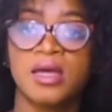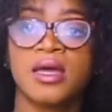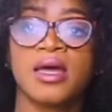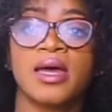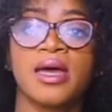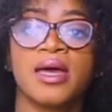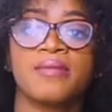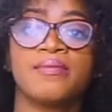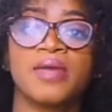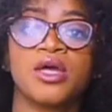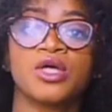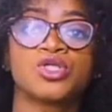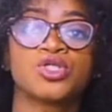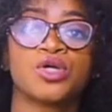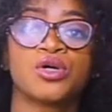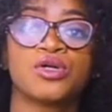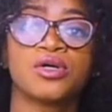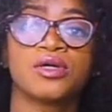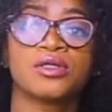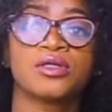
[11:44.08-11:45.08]
and make
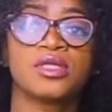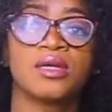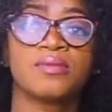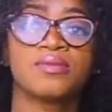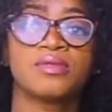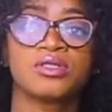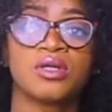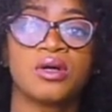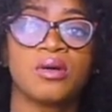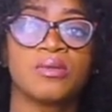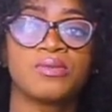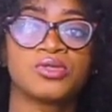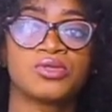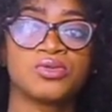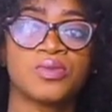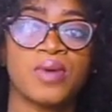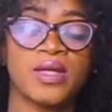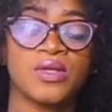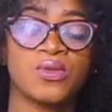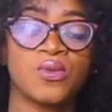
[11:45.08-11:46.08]
sure your tape stops
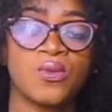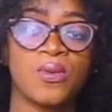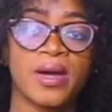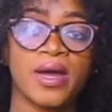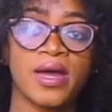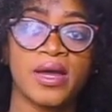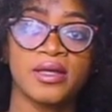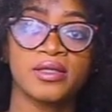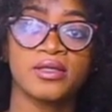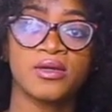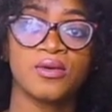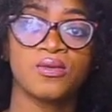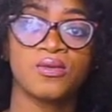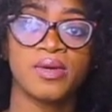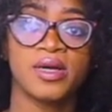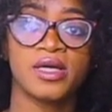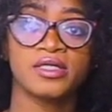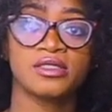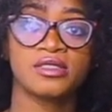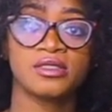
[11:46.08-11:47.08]
right where the
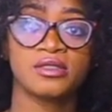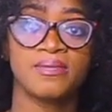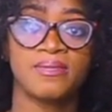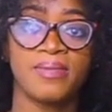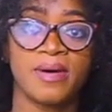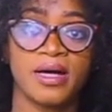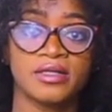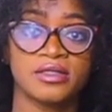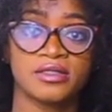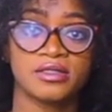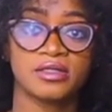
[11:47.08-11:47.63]
waistband